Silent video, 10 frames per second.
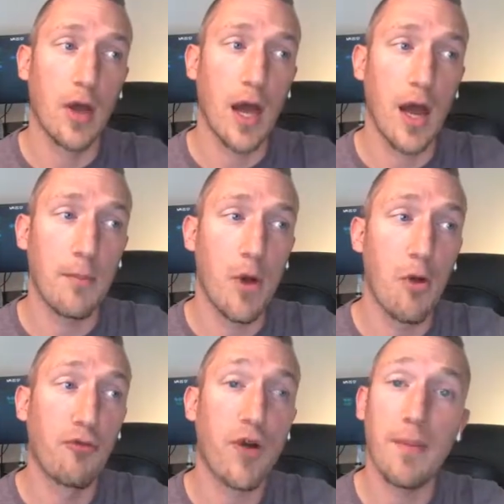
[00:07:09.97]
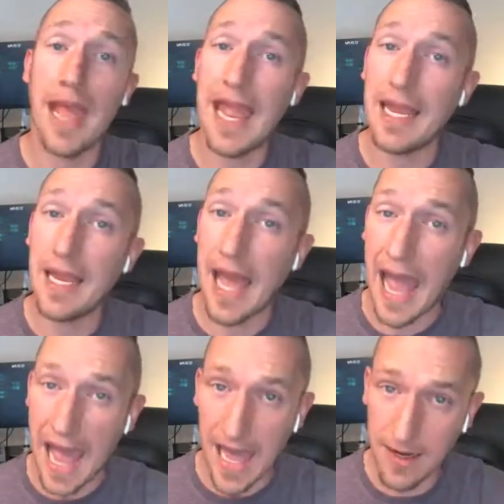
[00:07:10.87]
from
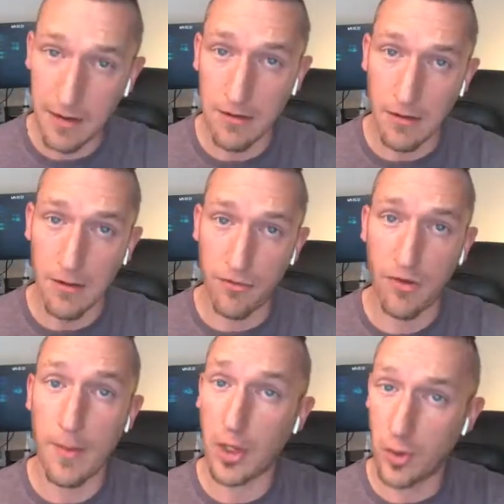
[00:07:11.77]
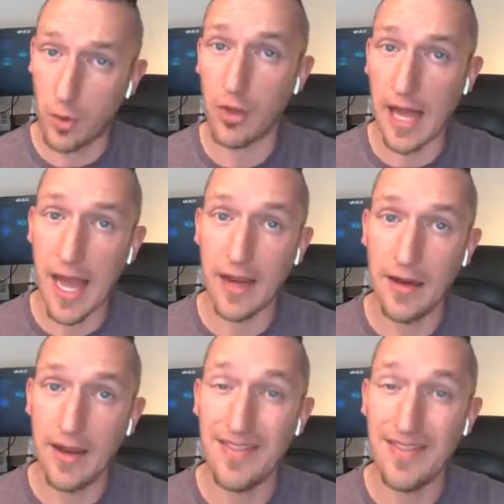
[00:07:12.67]
a Google ad,